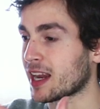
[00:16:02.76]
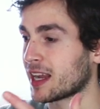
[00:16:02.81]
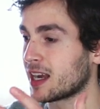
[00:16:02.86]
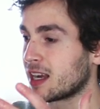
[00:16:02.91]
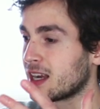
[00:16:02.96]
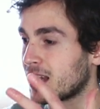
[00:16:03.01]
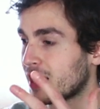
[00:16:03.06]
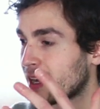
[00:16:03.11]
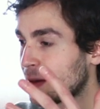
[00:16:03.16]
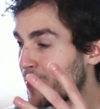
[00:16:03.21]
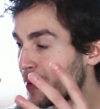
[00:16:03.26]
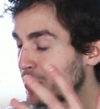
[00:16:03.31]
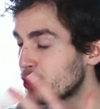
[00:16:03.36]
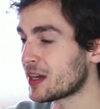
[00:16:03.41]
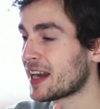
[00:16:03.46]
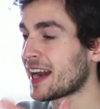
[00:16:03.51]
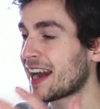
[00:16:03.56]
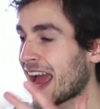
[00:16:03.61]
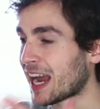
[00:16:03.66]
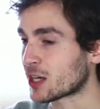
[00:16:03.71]
like a
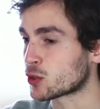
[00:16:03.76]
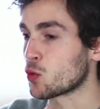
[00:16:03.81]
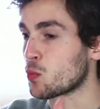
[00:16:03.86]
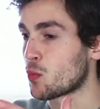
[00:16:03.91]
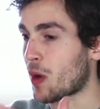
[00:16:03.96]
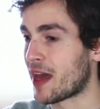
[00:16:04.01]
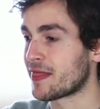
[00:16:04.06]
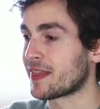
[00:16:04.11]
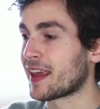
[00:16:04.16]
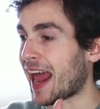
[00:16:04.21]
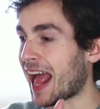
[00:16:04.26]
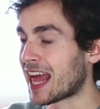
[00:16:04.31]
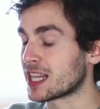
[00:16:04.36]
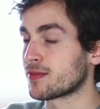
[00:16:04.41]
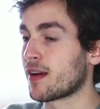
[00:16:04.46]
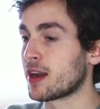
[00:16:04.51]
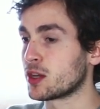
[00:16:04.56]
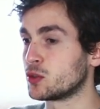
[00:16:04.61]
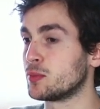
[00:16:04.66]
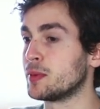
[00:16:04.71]
building an actual brand that
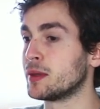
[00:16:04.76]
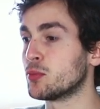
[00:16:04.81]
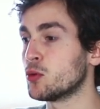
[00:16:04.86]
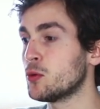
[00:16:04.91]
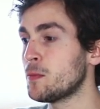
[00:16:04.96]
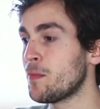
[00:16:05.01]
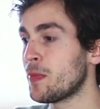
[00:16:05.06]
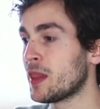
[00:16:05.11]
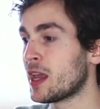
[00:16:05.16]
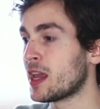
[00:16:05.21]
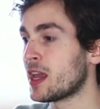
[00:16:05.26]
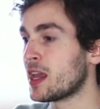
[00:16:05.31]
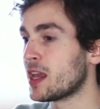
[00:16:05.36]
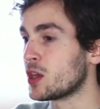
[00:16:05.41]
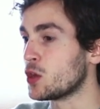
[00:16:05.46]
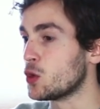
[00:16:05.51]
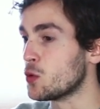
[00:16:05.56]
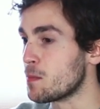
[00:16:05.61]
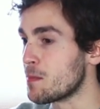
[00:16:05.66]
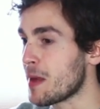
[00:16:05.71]
adds value to people
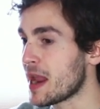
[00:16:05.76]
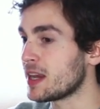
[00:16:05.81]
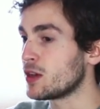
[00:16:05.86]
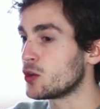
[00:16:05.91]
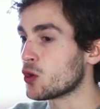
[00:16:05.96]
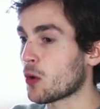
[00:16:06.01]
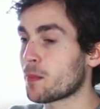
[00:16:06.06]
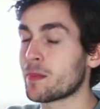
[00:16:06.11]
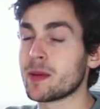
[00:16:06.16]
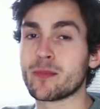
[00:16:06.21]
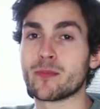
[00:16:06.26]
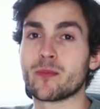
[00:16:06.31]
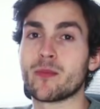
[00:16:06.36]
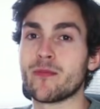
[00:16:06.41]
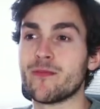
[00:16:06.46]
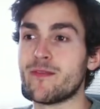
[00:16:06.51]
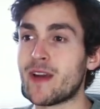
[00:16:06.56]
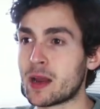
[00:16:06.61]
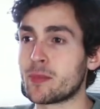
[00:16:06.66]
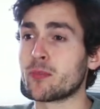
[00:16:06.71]
you may not be
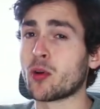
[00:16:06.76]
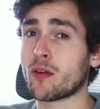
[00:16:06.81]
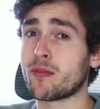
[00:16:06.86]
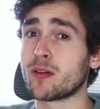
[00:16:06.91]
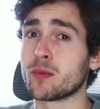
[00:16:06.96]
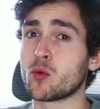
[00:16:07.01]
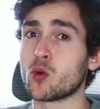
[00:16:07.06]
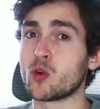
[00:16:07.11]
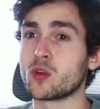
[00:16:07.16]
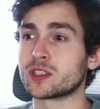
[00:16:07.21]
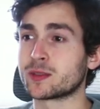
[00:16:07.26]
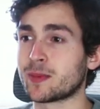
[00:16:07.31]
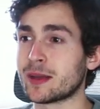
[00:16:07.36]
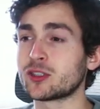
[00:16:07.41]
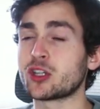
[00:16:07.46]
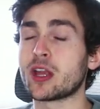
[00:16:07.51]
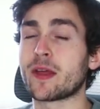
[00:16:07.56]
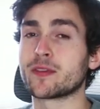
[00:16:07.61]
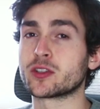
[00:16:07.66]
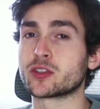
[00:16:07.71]
very profitable,
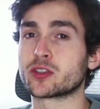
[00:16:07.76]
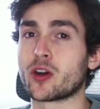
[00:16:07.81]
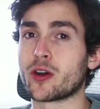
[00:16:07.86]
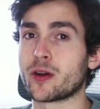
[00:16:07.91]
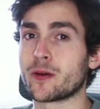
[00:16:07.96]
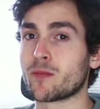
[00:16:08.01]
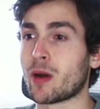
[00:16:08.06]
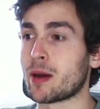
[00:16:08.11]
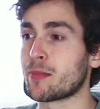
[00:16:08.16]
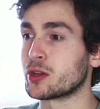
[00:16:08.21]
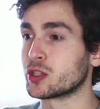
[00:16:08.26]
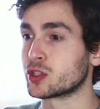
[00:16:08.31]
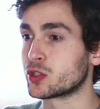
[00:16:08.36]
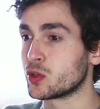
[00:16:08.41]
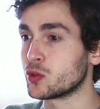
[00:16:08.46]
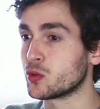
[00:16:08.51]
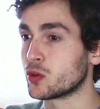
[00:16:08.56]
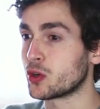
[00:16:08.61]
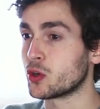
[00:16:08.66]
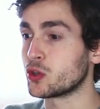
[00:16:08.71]
especially at the start, right? Because
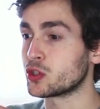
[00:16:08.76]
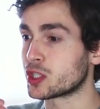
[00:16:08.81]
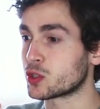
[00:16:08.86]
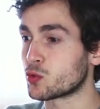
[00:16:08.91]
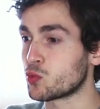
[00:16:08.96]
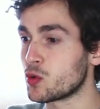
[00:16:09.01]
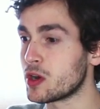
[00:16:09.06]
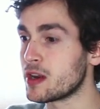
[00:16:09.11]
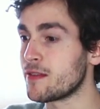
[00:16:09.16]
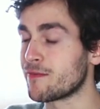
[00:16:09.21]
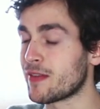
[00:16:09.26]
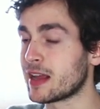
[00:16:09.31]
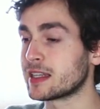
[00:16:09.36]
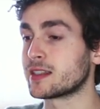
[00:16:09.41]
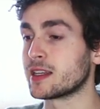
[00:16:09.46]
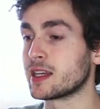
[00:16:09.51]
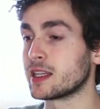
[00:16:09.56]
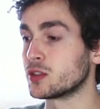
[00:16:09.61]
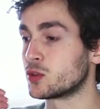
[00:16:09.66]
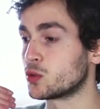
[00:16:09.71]
you, are just really
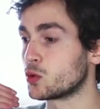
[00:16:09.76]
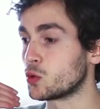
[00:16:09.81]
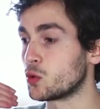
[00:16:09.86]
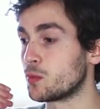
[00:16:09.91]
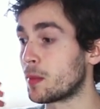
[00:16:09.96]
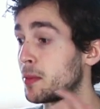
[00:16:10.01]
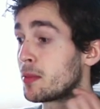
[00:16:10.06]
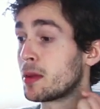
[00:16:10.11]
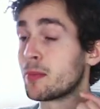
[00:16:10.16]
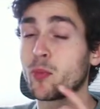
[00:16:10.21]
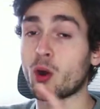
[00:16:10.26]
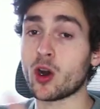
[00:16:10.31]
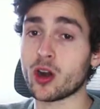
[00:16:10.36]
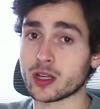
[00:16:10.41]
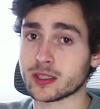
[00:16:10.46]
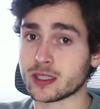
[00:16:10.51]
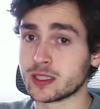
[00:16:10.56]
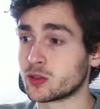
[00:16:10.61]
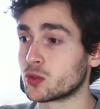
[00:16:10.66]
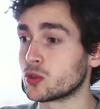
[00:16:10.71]
investing into maybe
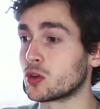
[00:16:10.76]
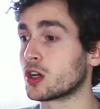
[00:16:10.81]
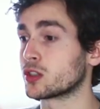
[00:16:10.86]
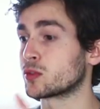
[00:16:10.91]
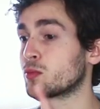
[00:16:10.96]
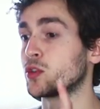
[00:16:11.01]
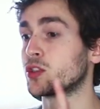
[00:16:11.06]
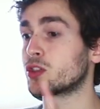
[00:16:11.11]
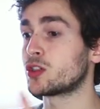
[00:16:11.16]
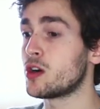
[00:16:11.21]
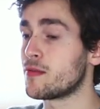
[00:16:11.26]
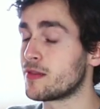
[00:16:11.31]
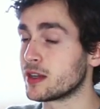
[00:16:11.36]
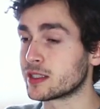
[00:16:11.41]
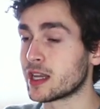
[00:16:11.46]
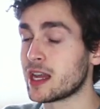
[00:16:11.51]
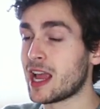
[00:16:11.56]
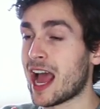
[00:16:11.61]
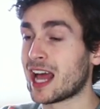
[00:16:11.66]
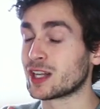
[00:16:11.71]
product, into customer
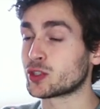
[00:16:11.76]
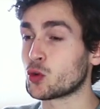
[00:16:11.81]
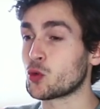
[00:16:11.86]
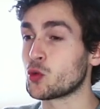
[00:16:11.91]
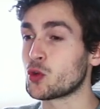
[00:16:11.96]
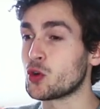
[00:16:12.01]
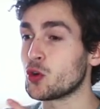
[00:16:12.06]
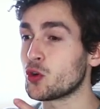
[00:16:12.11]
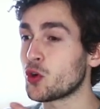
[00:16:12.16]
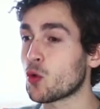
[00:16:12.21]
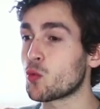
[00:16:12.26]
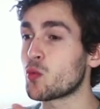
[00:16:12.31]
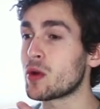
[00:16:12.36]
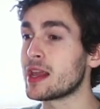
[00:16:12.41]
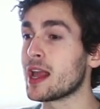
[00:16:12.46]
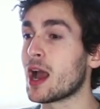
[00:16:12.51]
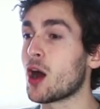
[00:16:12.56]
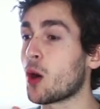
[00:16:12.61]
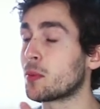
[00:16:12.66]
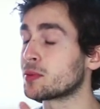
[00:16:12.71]
service, and so you're not
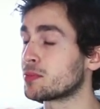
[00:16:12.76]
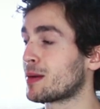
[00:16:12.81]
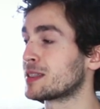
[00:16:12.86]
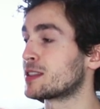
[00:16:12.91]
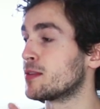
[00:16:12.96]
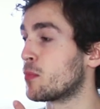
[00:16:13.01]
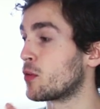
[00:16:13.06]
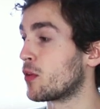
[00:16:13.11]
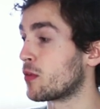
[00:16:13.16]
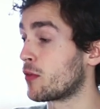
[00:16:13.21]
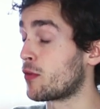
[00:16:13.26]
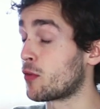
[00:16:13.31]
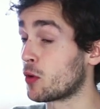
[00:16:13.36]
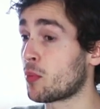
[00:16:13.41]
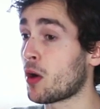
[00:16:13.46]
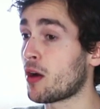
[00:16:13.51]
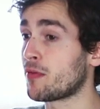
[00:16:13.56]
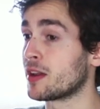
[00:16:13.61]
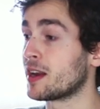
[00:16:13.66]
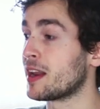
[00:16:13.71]
really optimizing for,
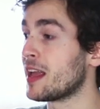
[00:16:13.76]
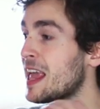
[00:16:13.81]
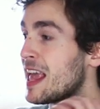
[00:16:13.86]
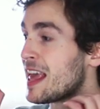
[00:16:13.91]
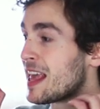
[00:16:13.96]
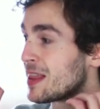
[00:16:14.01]
profit.